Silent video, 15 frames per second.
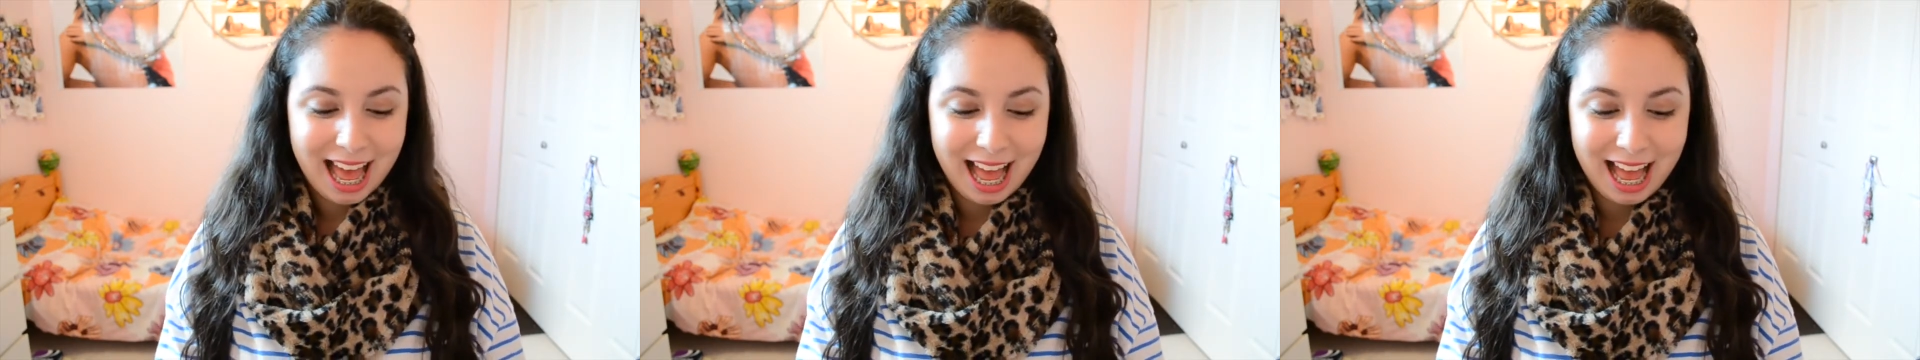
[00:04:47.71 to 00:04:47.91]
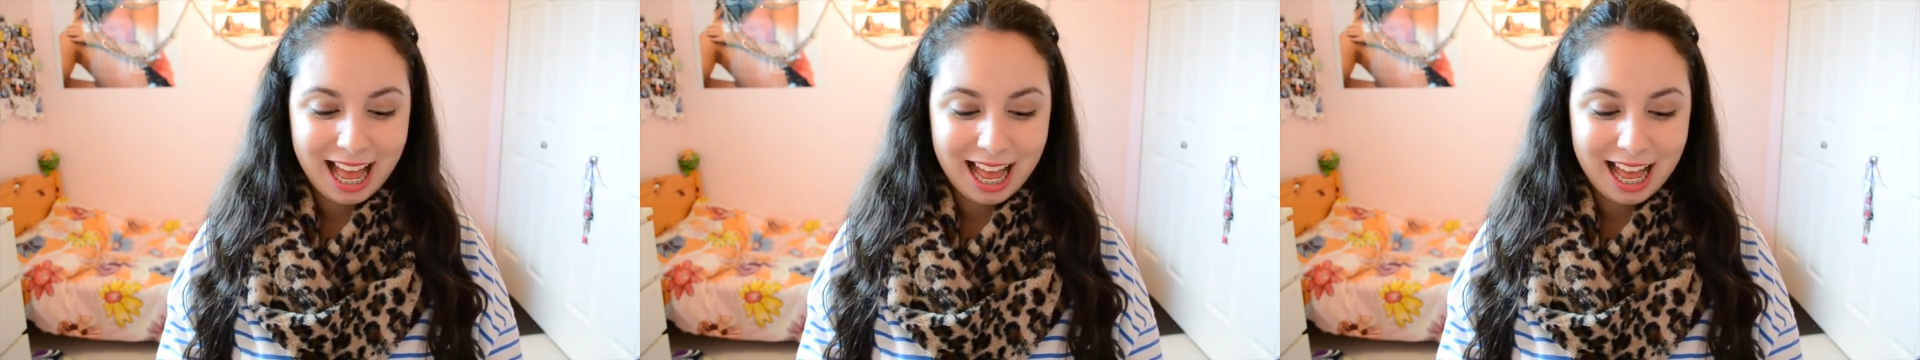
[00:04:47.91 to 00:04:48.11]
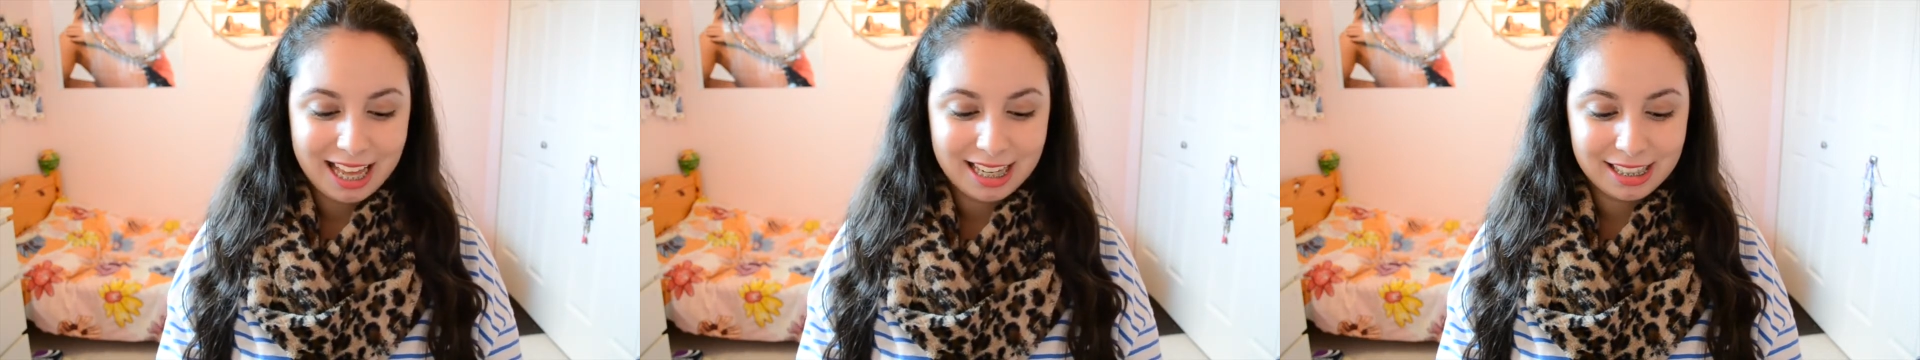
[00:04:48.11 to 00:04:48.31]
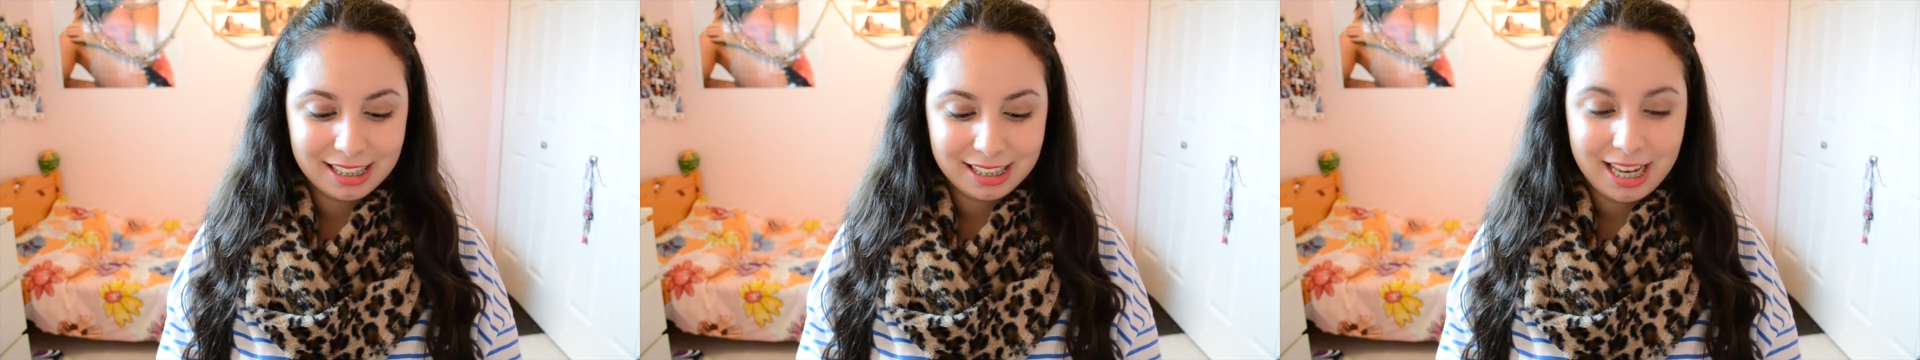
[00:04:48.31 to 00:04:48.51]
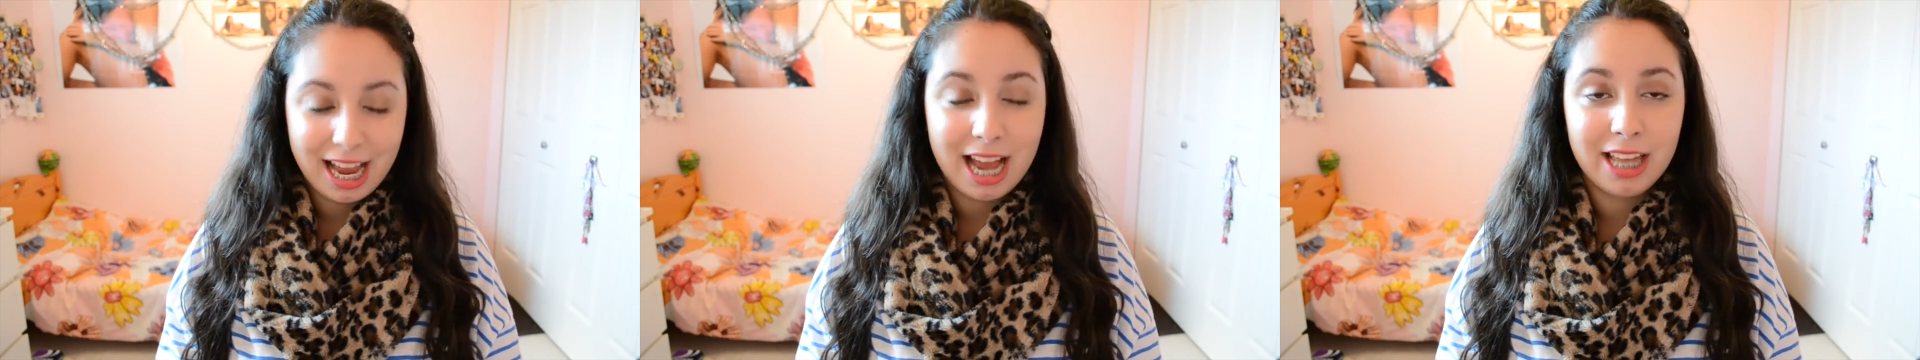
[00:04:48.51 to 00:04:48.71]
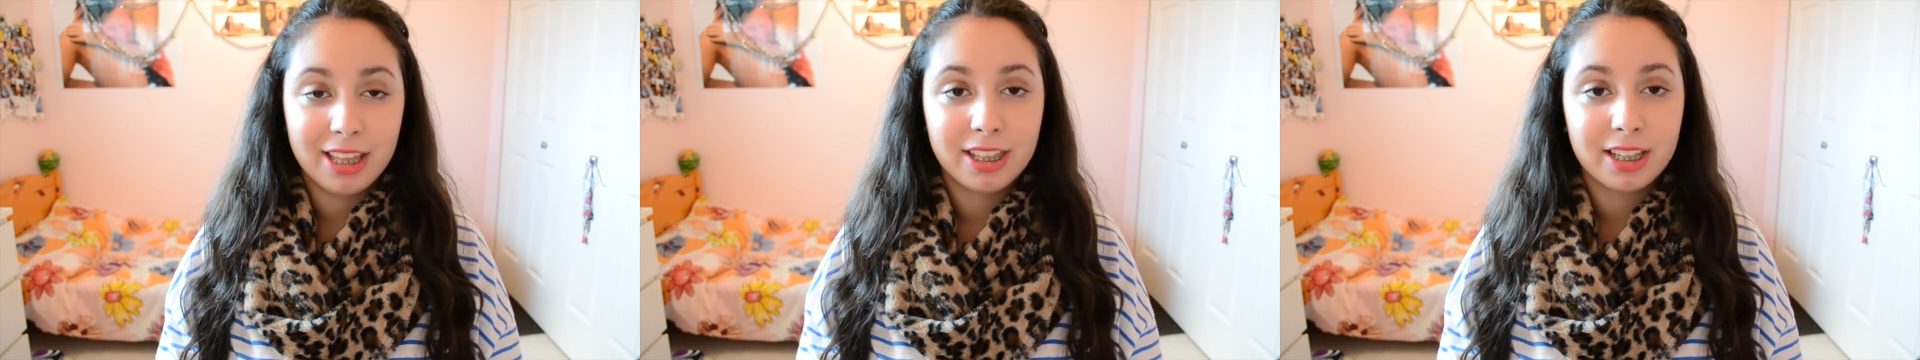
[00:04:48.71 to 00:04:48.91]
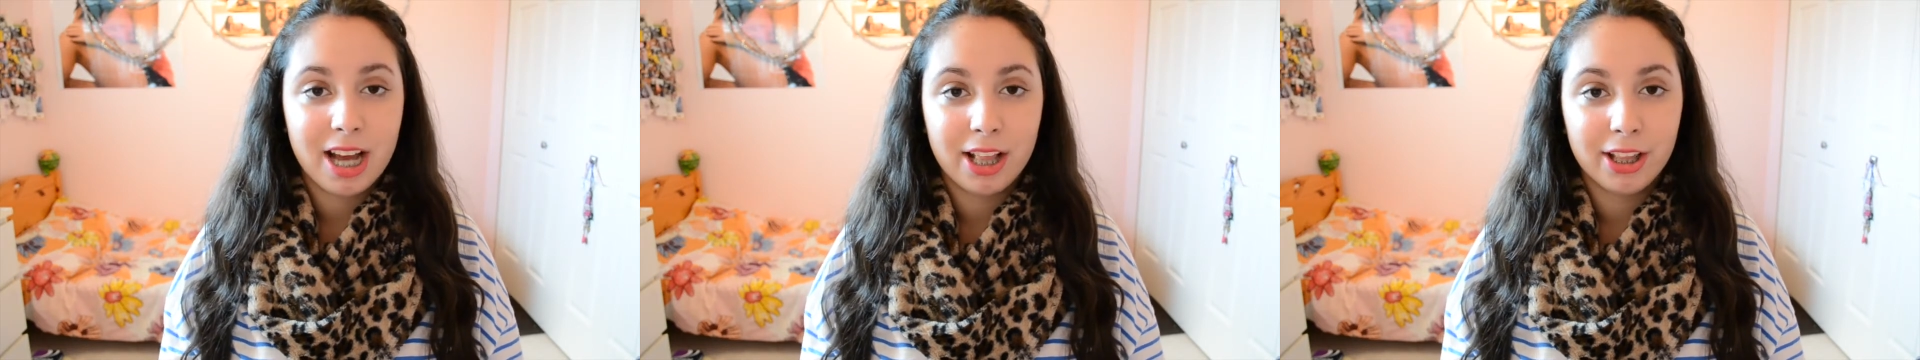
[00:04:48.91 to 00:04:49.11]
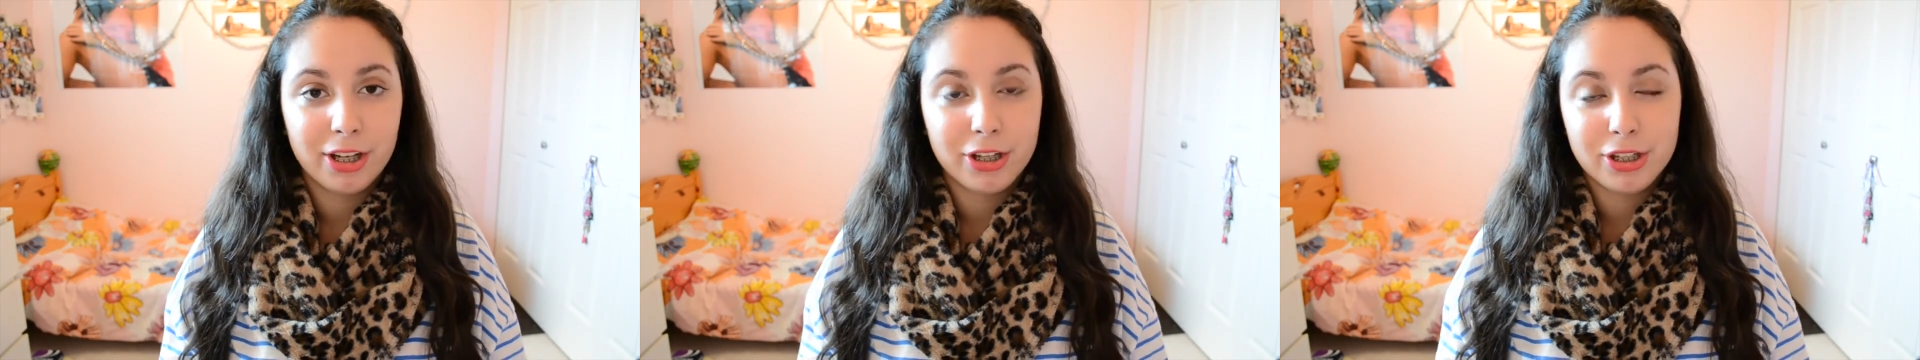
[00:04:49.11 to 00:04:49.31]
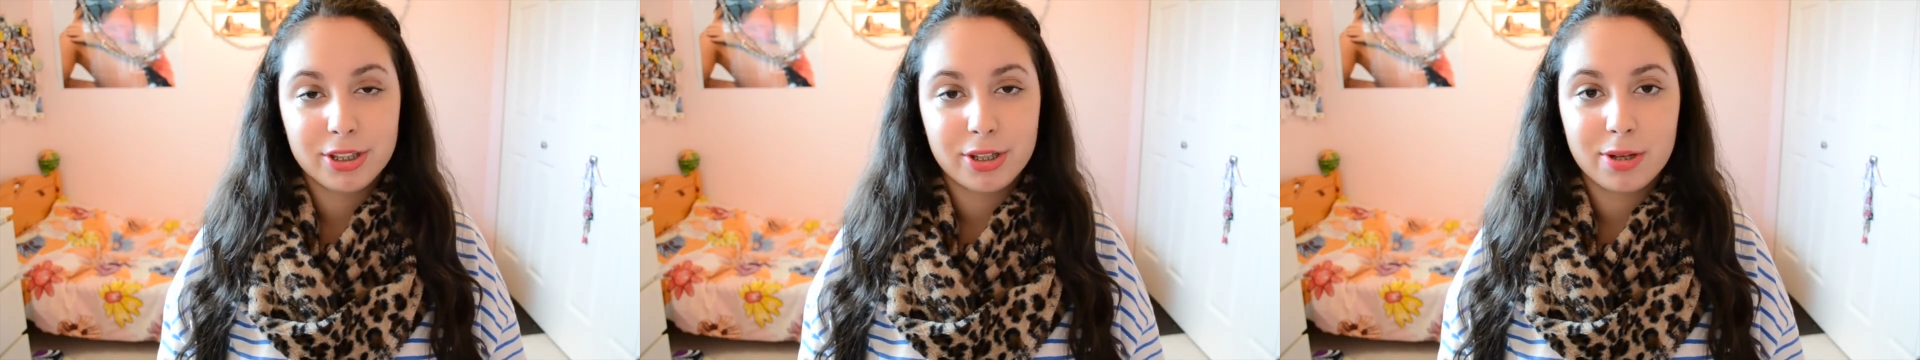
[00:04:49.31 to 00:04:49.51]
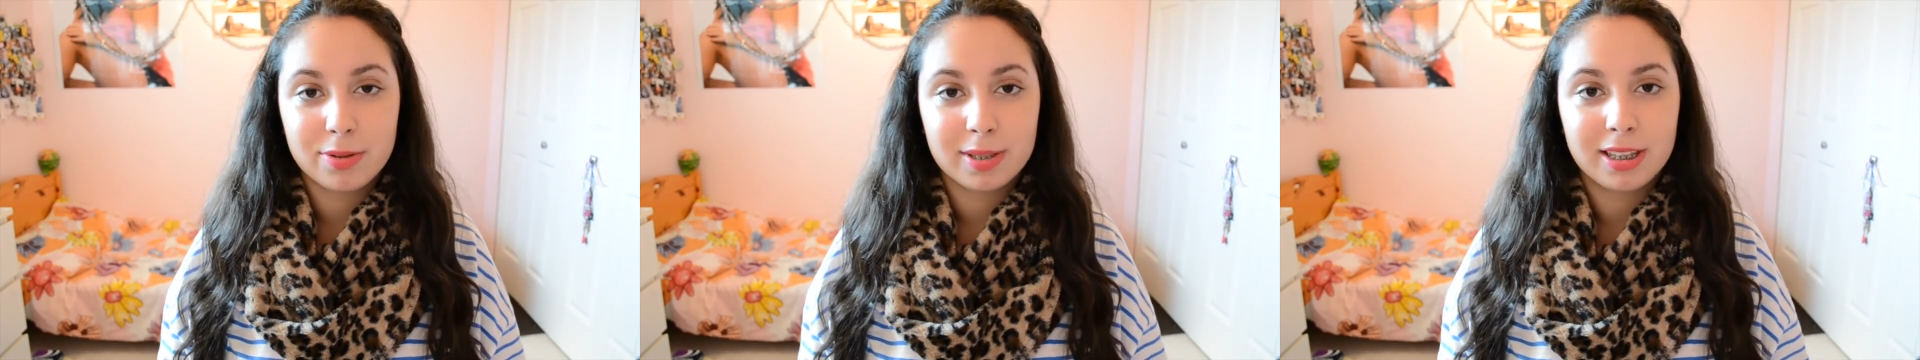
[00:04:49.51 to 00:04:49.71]
And yeah, the color just
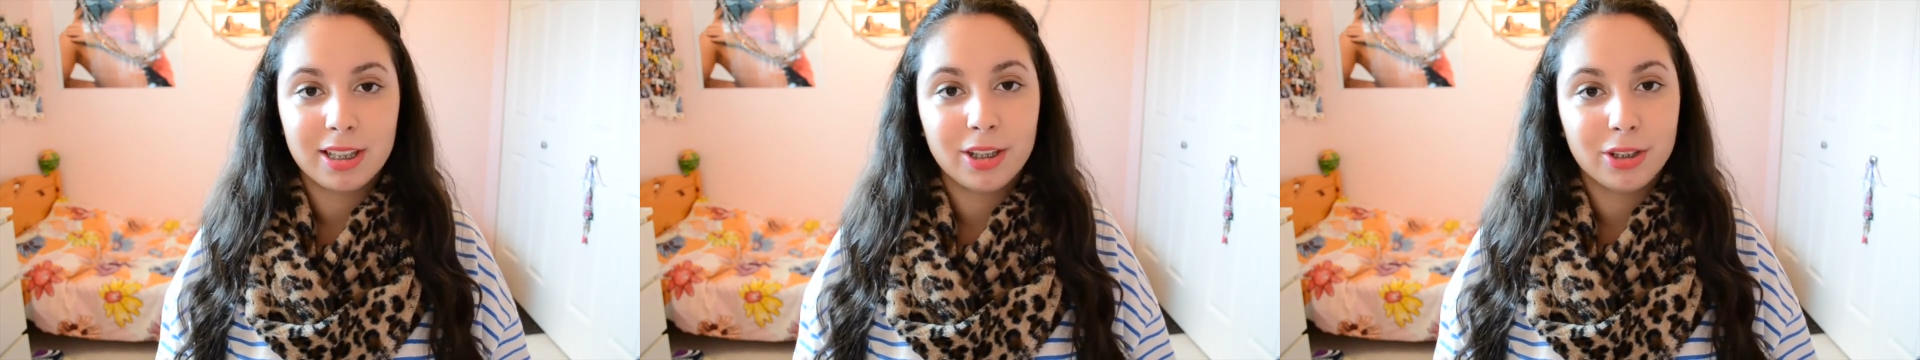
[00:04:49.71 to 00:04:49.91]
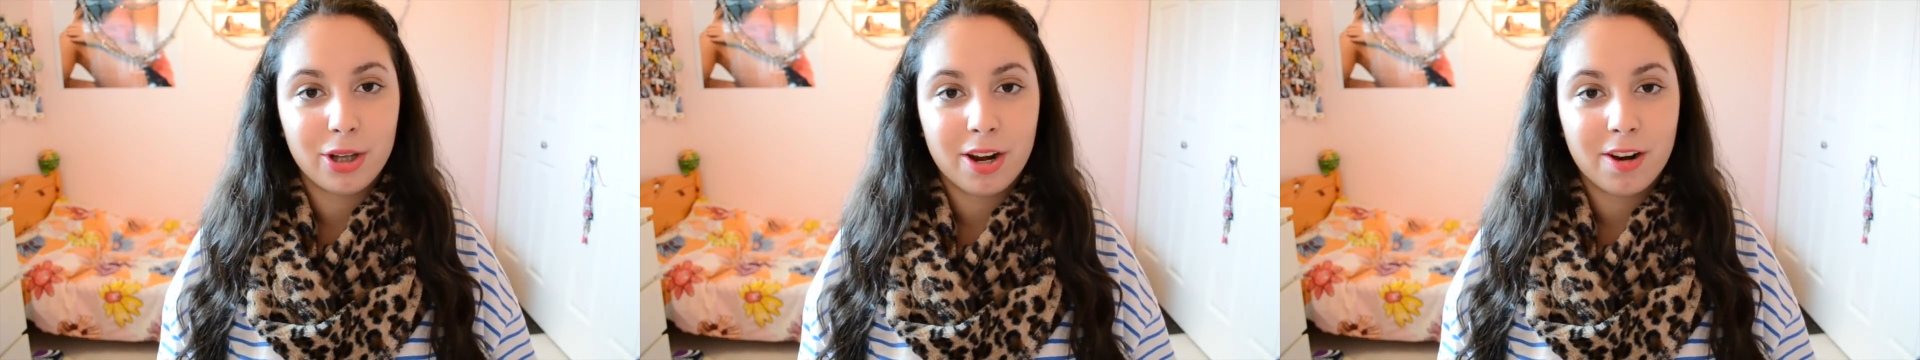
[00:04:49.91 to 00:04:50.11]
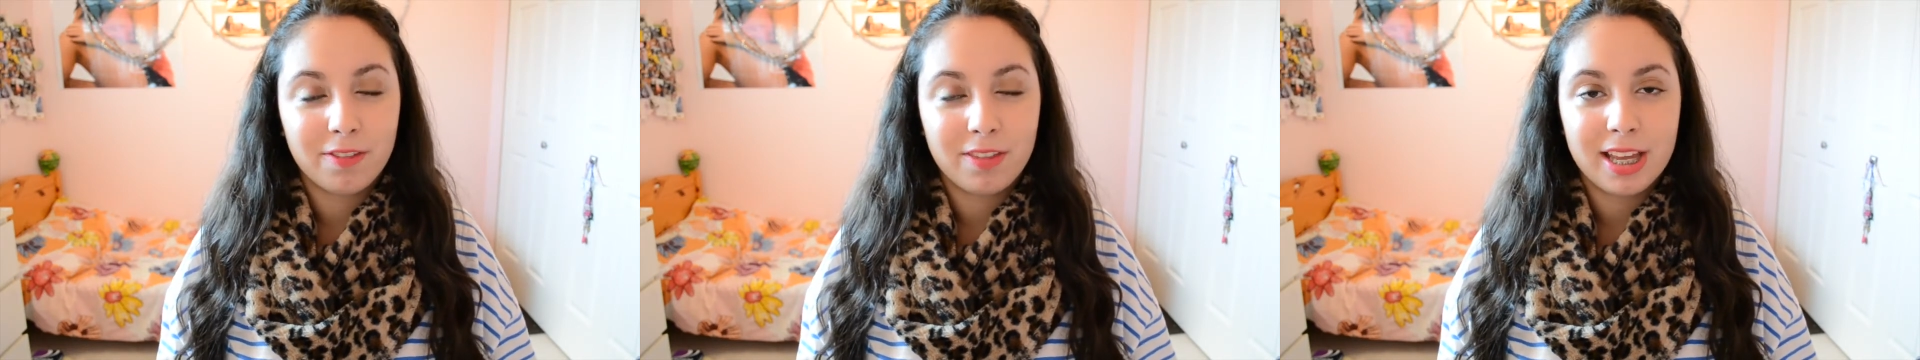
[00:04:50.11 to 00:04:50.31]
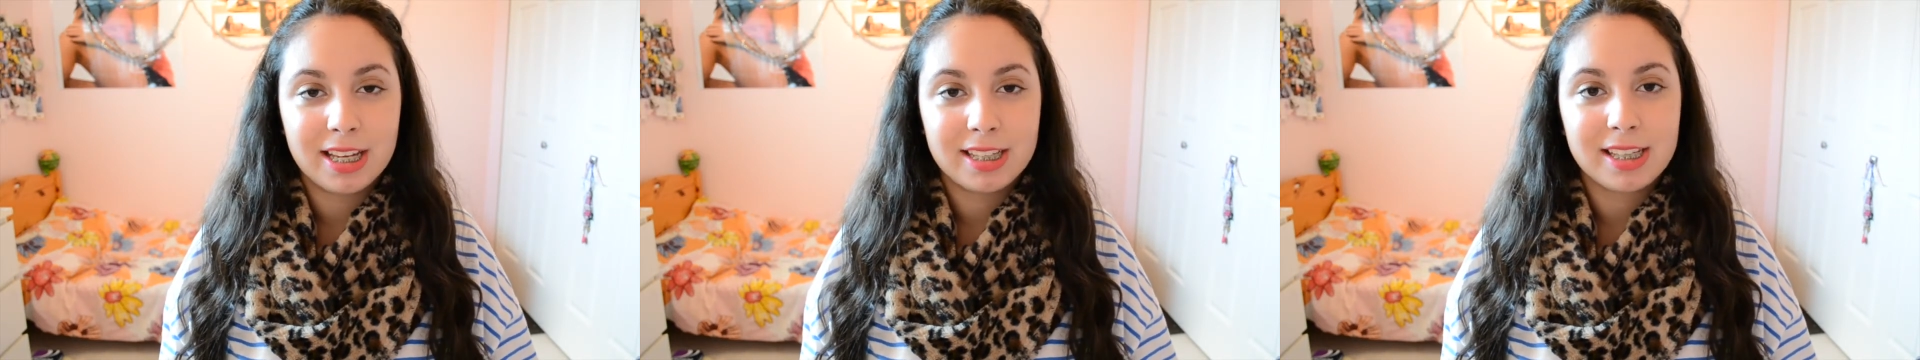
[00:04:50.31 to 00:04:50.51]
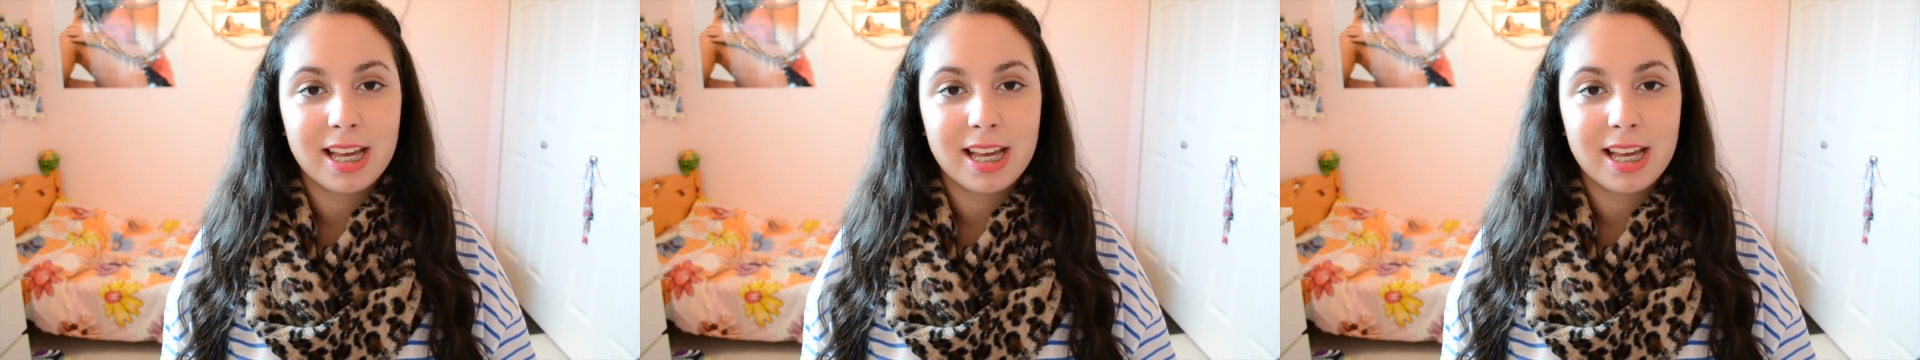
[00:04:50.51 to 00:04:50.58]
goes with a lot of things,